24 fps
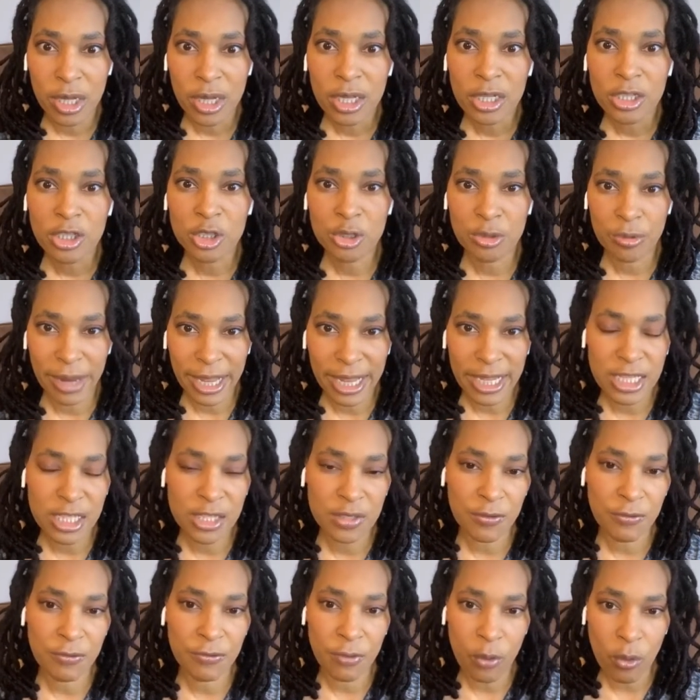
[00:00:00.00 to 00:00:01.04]

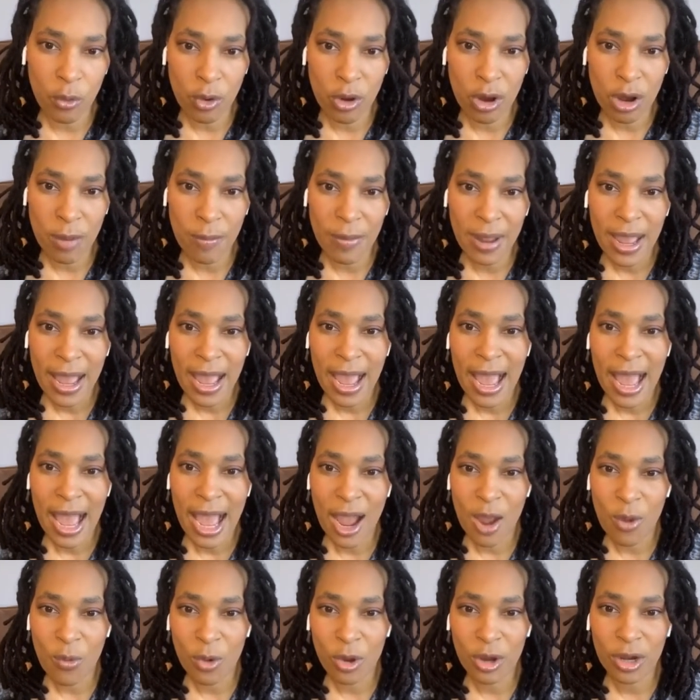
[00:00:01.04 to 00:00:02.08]
transform
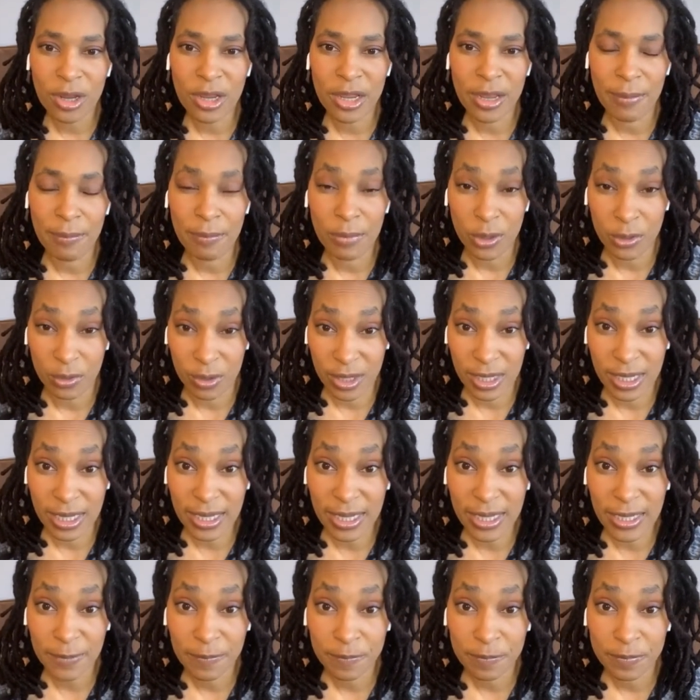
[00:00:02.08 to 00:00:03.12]
our
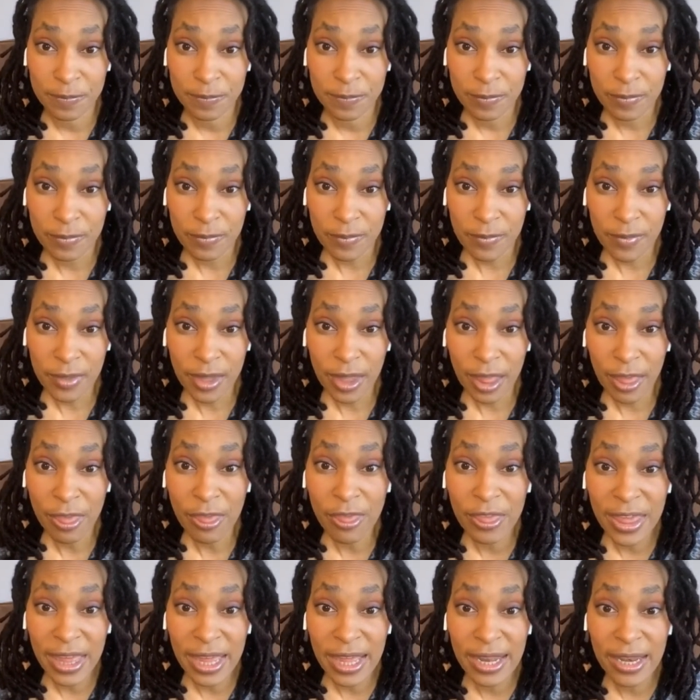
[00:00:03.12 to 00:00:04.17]
community,
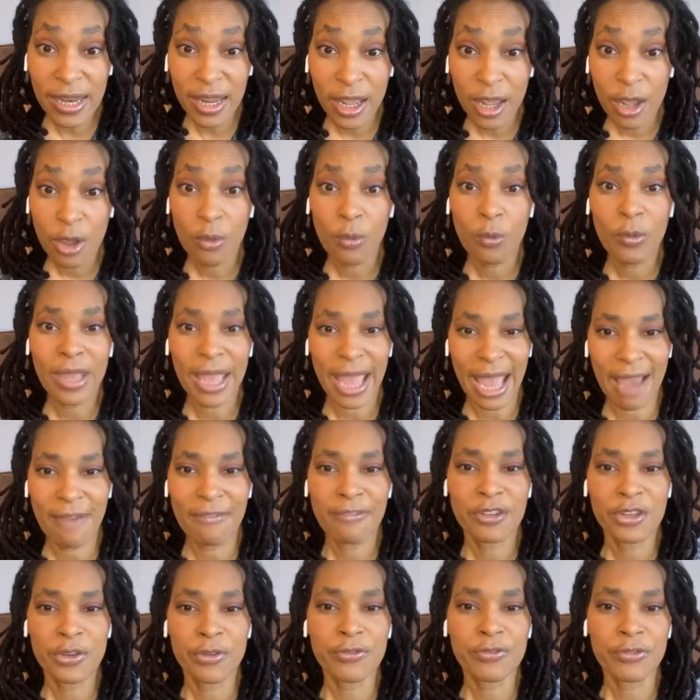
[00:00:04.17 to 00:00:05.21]
then we have to
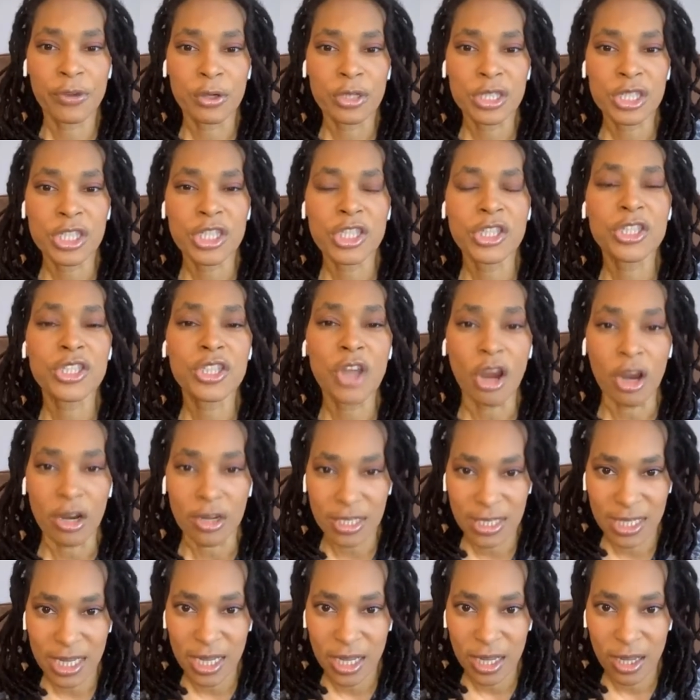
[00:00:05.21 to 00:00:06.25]
first start
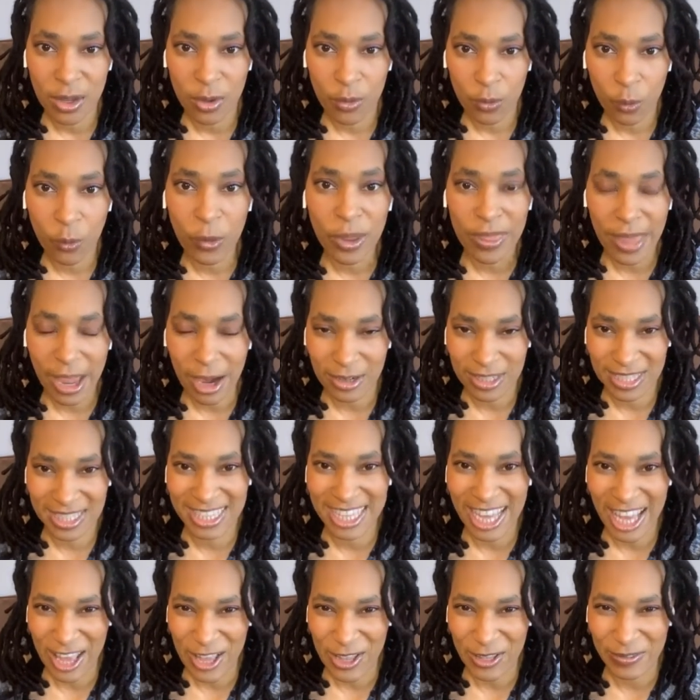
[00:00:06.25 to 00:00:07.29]
with
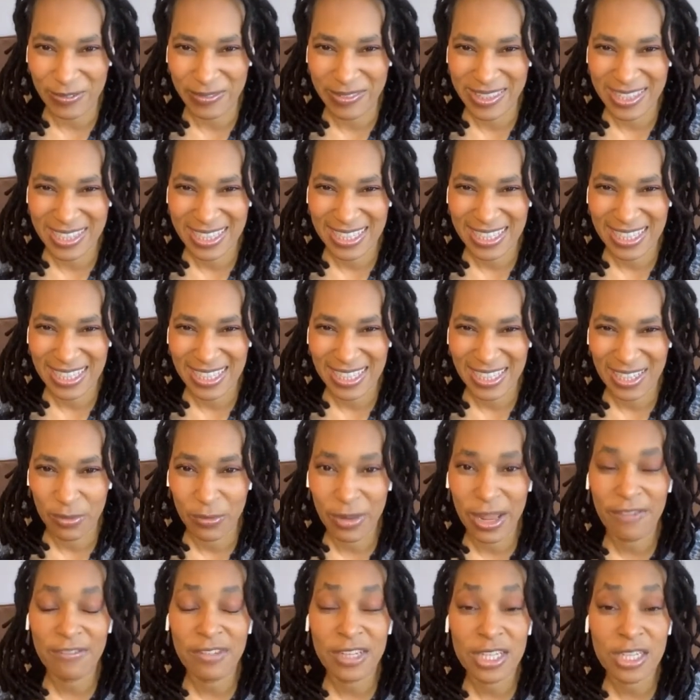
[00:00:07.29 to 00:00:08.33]
ourselves. We
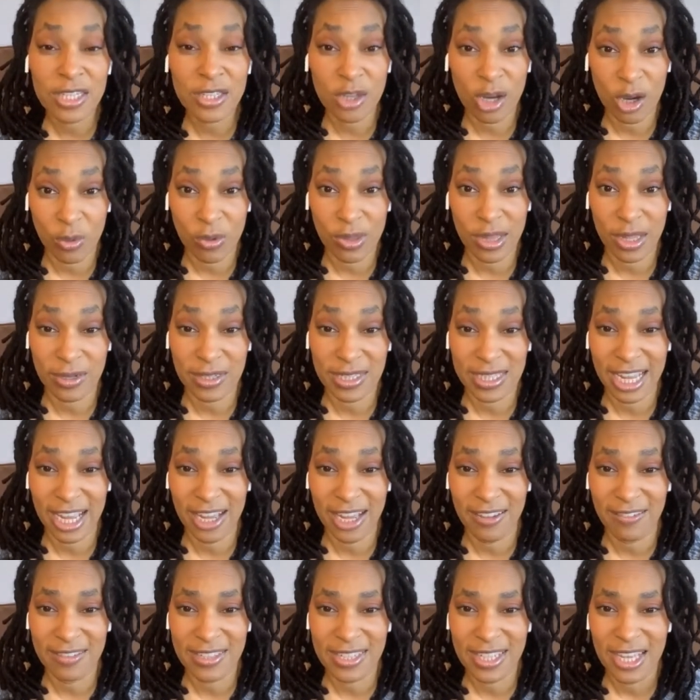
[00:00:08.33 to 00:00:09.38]
have to start with
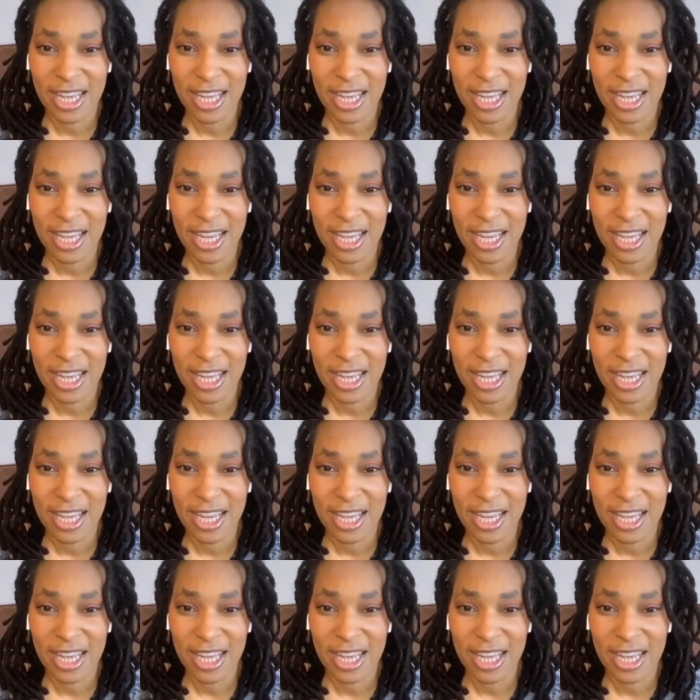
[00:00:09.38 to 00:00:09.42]
ourselves.